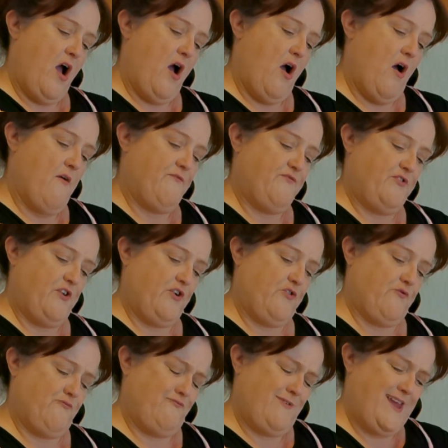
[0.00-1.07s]
of the
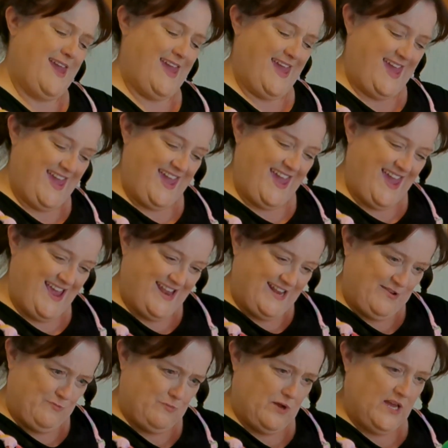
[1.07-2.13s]

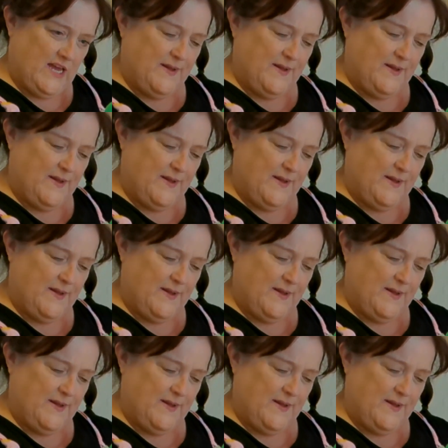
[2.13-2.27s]
green.